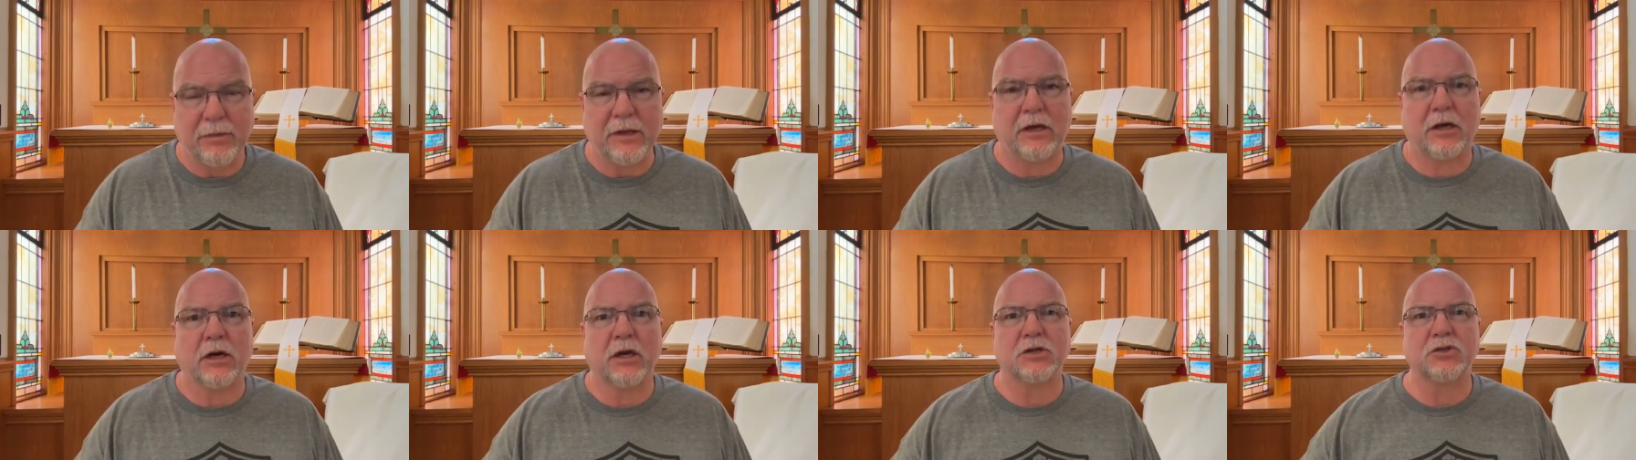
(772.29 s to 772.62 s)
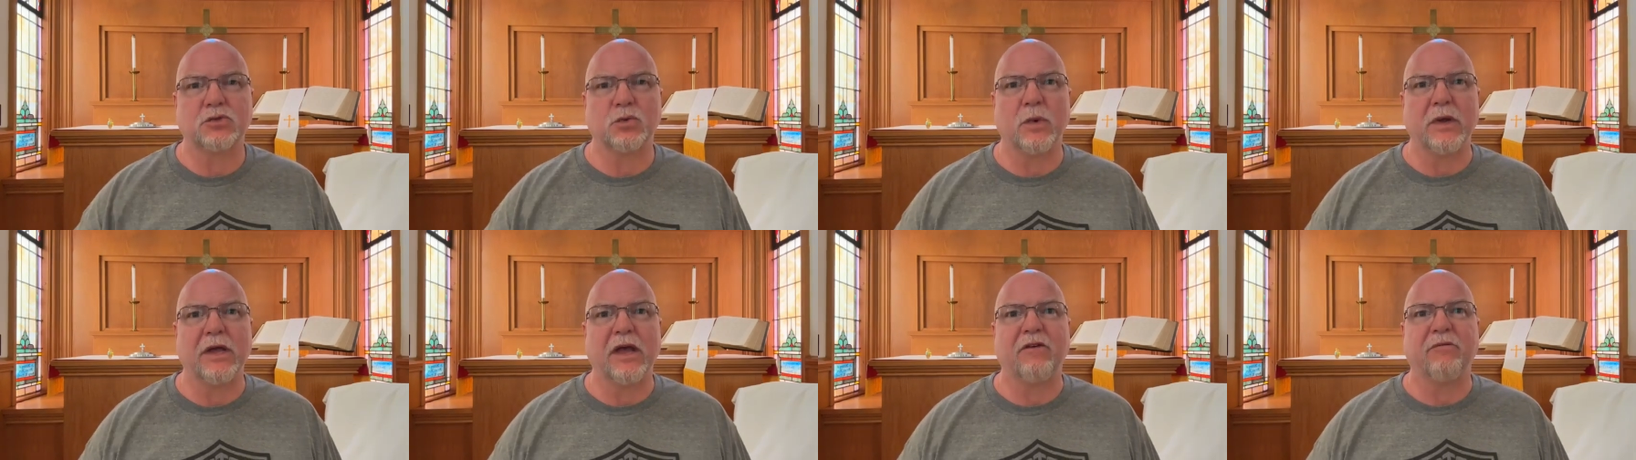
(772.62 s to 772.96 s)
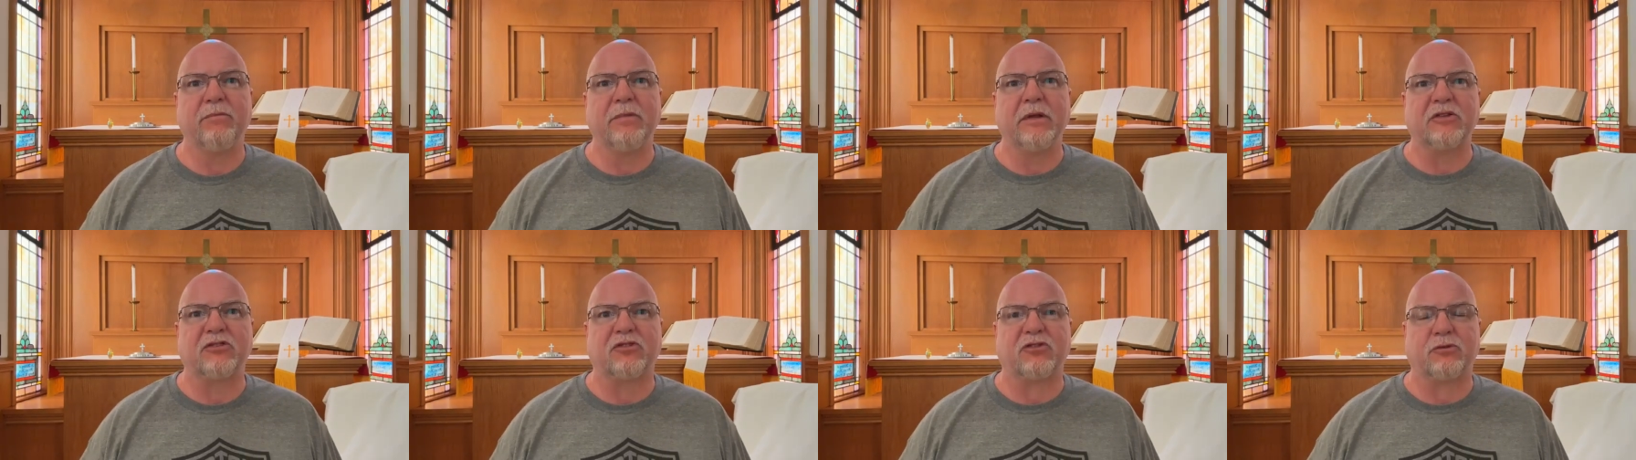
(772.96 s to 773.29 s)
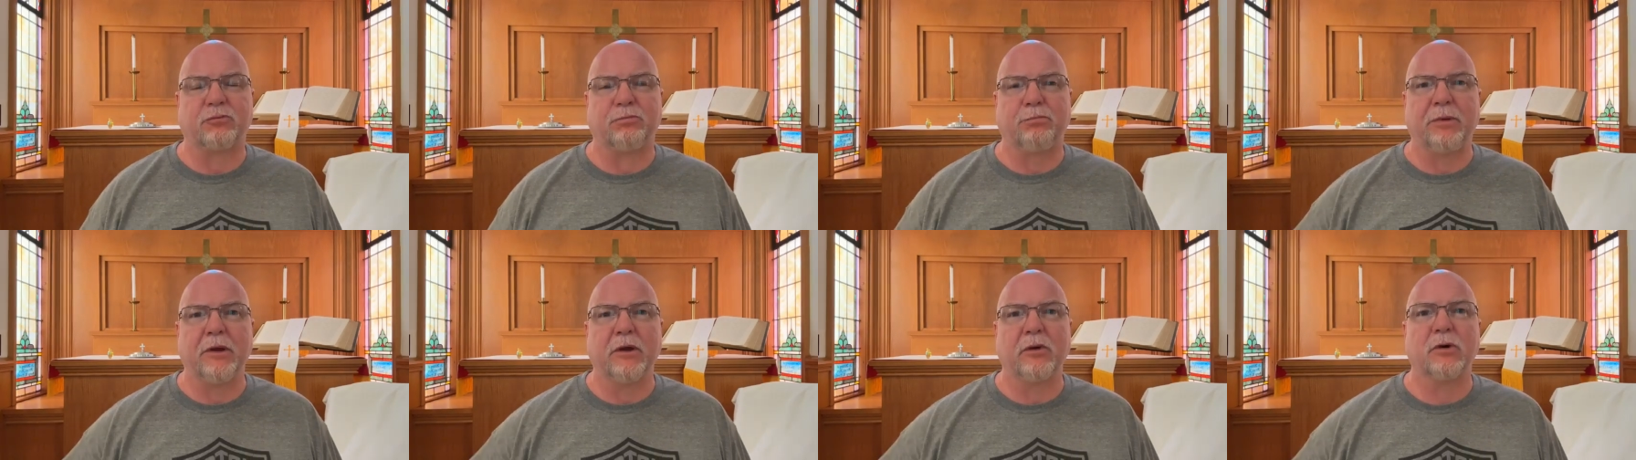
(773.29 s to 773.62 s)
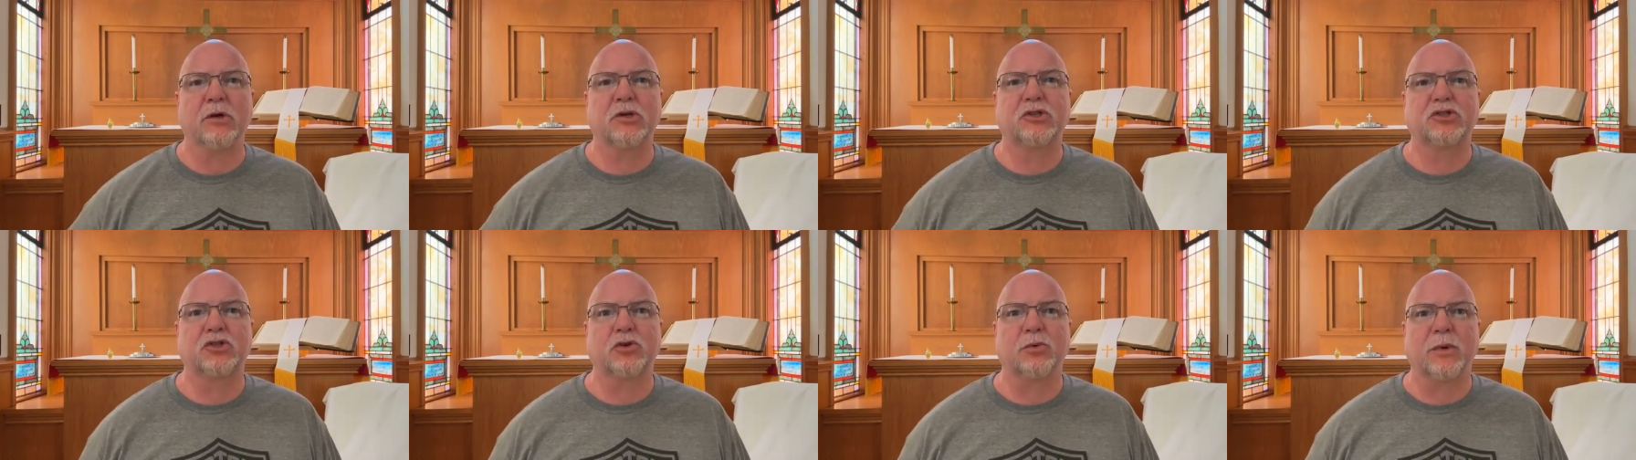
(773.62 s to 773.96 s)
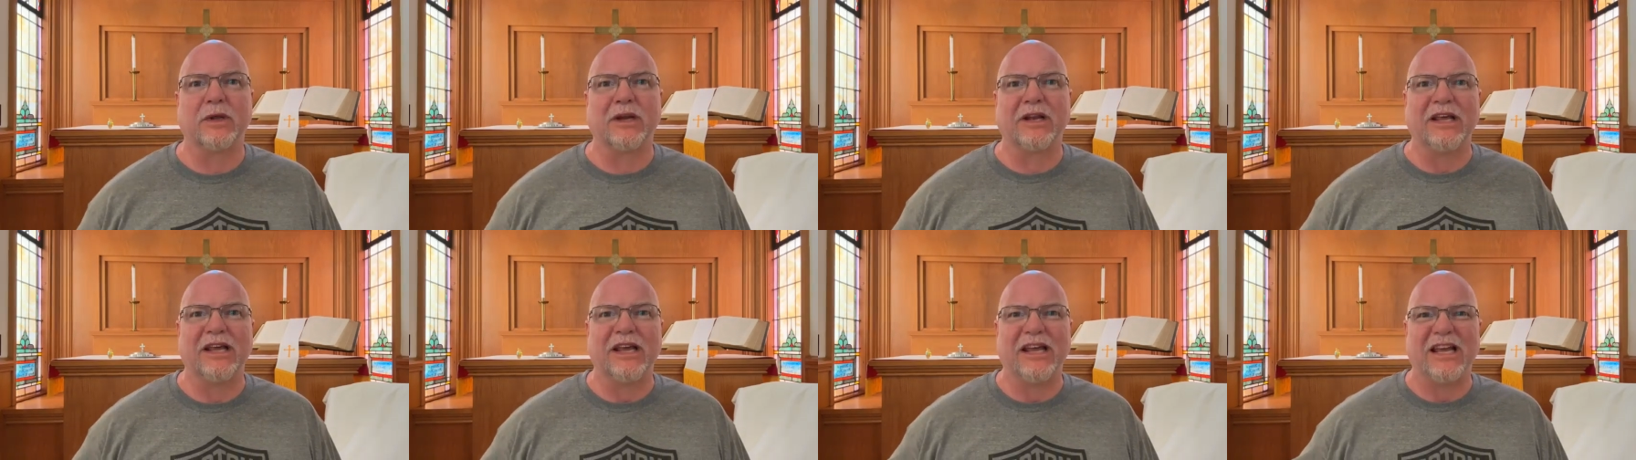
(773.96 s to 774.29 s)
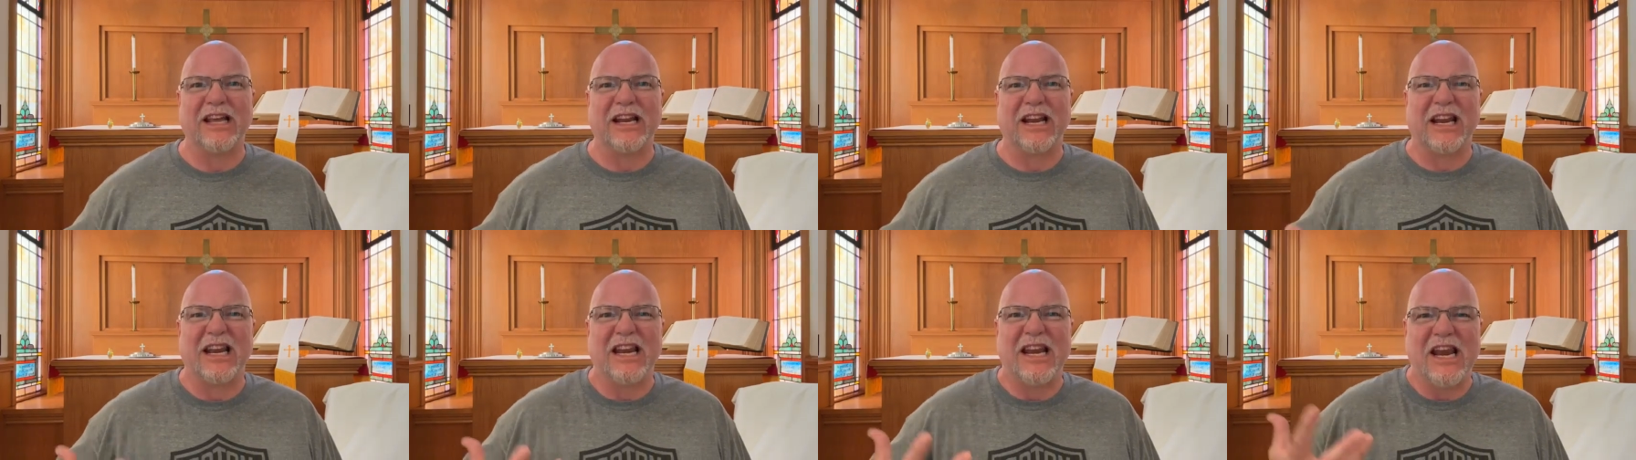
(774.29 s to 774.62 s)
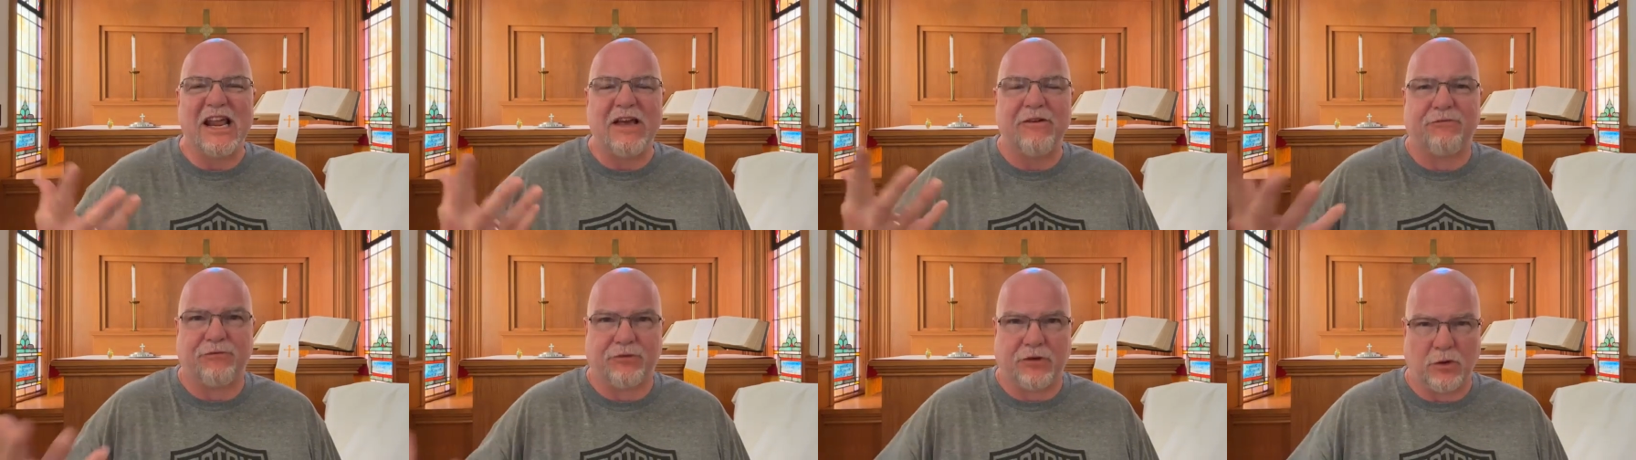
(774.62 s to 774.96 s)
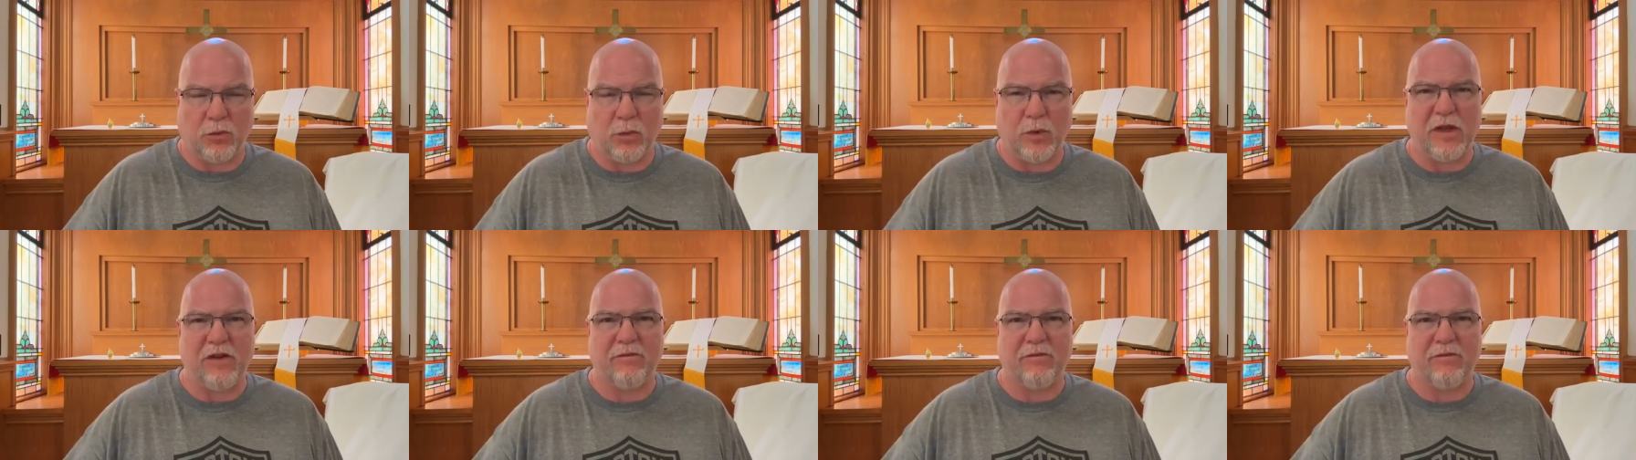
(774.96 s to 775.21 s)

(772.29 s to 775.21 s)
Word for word: because we have been spiritually lifted.